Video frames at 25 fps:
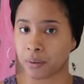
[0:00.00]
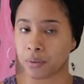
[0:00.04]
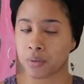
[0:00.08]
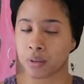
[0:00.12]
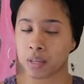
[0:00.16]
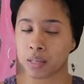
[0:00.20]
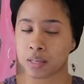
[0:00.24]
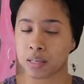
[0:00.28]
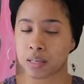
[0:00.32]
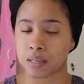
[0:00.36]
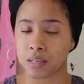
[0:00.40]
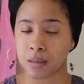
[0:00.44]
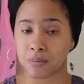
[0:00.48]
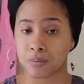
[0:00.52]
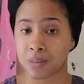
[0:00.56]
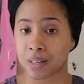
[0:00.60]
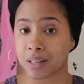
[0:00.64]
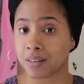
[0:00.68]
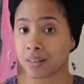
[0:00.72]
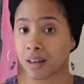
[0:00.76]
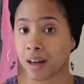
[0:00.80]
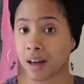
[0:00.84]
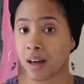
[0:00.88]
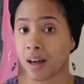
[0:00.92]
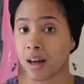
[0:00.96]
And this is
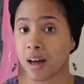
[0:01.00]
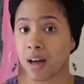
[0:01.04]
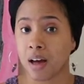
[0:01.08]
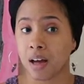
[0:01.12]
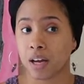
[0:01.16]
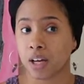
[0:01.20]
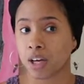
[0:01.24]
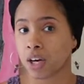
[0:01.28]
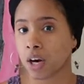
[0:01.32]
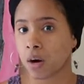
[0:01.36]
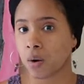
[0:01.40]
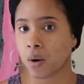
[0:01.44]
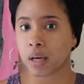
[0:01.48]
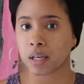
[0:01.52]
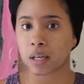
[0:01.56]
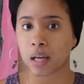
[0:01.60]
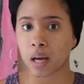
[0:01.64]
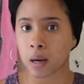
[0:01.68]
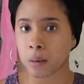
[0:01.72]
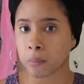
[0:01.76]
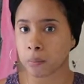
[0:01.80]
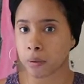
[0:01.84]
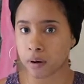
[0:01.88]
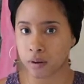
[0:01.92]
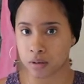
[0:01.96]
something that, you know,
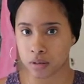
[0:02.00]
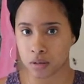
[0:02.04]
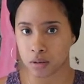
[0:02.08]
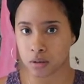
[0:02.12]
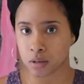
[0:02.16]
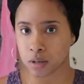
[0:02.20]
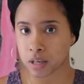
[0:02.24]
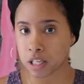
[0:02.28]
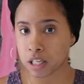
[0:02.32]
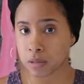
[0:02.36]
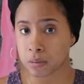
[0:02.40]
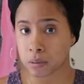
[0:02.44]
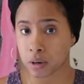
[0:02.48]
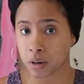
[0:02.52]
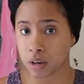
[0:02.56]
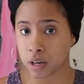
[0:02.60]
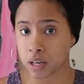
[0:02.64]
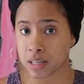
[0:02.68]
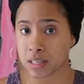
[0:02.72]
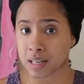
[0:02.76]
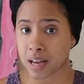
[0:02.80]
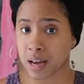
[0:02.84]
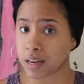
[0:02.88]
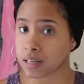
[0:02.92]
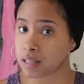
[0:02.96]
again, personal
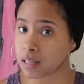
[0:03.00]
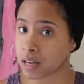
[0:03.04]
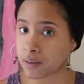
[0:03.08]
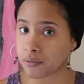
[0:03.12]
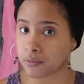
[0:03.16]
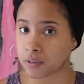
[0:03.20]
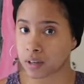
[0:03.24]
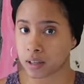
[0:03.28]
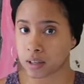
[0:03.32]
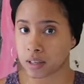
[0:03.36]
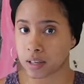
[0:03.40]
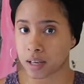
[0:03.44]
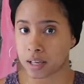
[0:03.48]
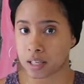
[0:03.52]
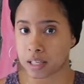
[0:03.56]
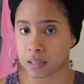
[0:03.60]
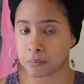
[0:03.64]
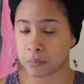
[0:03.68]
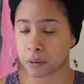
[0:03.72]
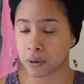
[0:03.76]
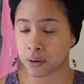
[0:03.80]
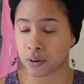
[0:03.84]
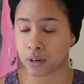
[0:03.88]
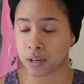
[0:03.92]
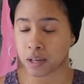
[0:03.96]
experience, I definitely
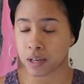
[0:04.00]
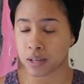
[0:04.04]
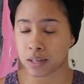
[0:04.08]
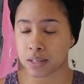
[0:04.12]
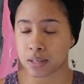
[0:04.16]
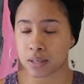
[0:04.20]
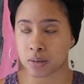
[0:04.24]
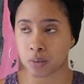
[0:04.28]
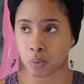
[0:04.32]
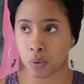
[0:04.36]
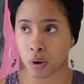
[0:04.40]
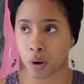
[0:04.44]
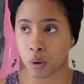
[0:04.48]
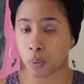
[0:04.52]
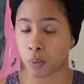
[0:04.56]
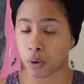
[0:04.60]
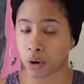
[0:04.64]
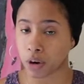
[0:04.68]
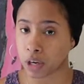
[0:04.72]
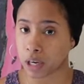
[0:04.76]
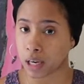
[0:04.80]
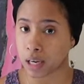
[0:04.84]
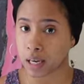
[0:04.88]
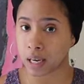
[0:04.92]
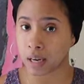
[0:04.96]
experienced while
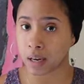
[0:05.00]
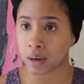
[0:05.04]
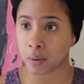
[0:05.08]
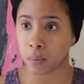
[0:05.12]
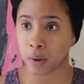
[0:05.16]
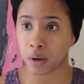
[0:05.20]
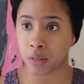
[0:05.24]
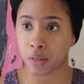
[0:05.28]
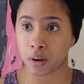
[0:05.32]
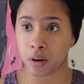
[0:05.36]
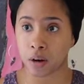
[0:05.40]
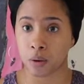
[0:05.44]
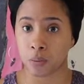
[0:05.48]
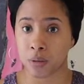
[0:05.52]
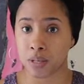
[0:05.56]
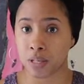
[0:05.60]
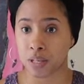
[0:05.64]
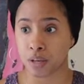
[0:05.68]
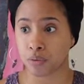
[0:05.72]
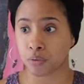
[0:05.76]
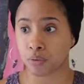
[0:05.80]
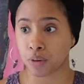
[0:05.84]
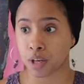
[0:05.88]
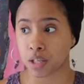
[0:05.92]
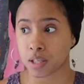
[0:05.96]
working, whether it was
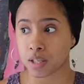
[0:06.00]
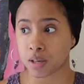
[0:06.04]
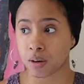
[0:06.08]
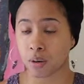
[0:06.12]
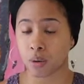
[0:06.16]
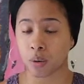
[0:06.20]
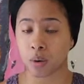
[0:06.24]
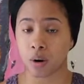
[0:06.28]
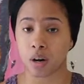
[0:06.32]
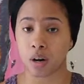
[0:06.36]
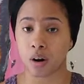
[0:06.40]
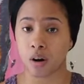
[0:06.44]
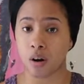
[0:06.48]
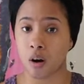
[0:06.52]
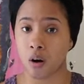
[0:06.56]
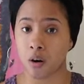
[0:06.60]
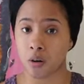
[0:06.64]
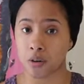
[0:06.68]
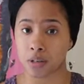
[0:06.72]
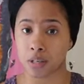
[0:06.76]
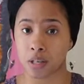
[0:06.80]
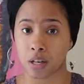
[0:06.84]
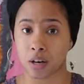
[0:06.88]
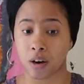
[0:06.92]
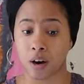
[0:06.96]
in retail or in a
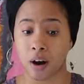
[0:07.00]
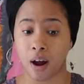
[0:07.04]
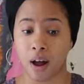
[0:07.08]
call center.